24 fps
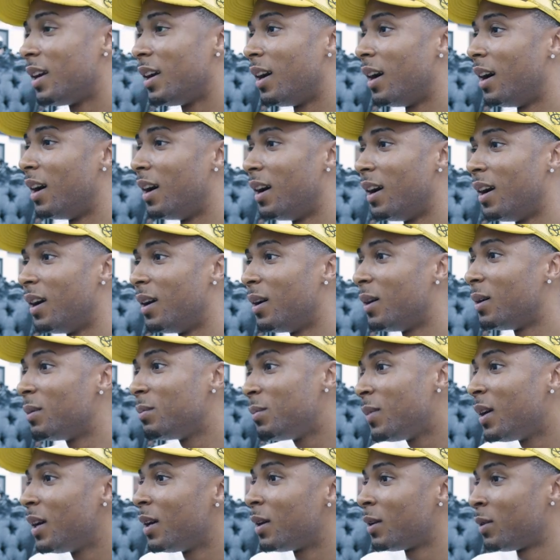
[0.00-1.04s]
A
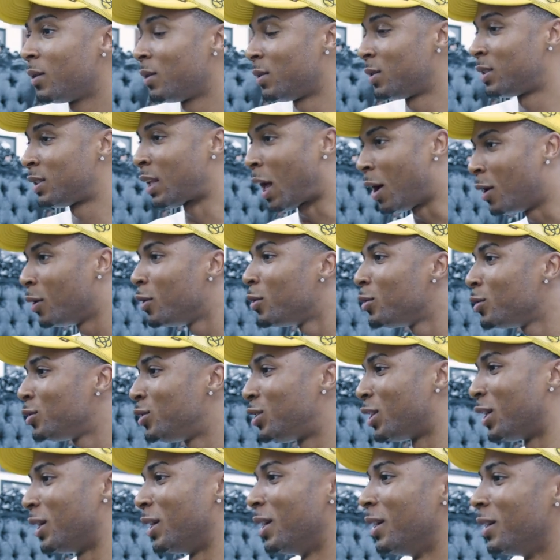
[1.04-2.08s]

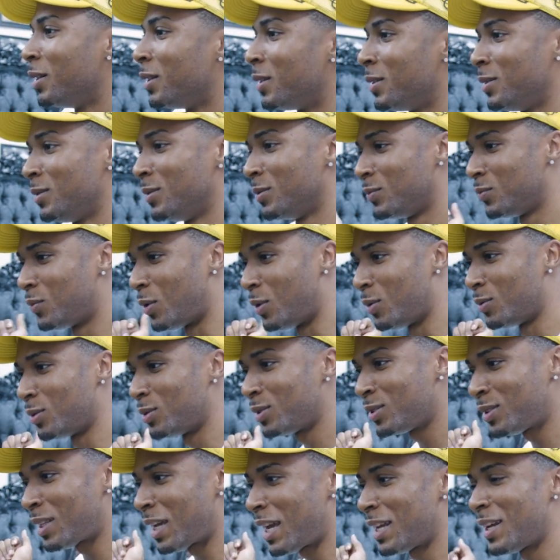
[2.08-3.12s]
soldier don't wanna
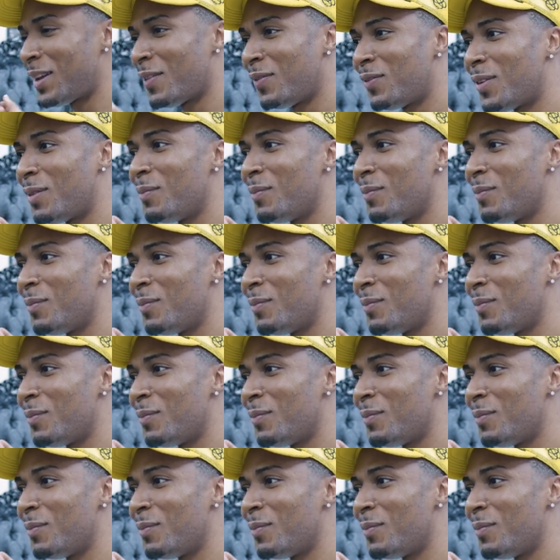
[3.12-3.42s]
stand up